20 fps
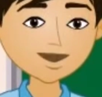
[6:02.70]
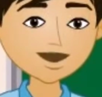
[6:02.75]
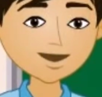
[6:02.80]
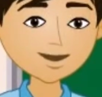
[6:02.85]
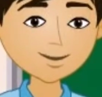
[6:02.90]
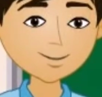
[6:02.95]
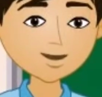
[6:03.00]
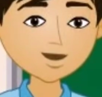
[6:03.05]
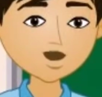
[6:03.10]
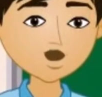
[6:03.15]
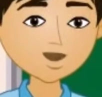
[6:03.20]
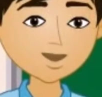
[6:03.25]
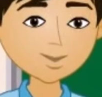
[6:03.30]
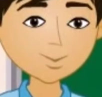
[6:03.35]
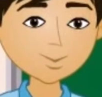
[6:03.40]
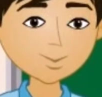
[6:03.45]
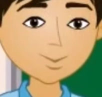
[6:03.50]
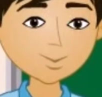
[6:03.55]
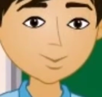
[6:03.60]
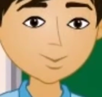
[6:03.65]
its
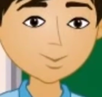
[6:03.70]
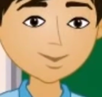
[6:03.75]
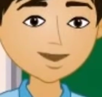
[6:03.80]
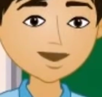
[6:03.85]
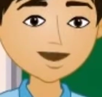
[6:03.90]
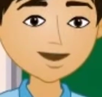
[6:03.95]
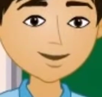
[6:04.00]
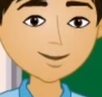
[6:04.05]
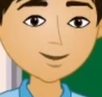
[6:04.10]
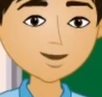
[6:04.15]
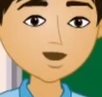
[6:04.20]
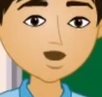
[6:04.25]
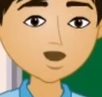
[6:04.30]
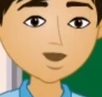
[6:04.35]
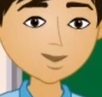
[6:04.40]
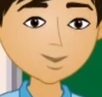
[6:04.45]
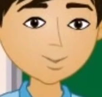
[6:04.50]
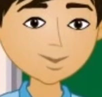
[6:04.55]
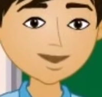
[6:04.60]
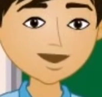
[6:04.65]
sides, which
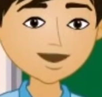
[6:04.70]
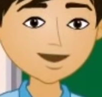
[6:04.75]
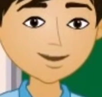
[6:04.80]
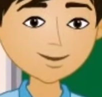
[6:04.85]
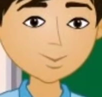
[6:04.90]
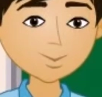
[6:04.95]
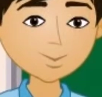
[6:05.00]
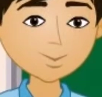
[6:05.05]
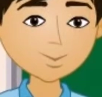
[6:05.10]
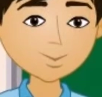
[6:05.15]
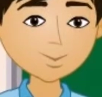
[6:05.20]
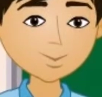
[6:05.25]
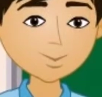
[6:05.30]
remains fixed,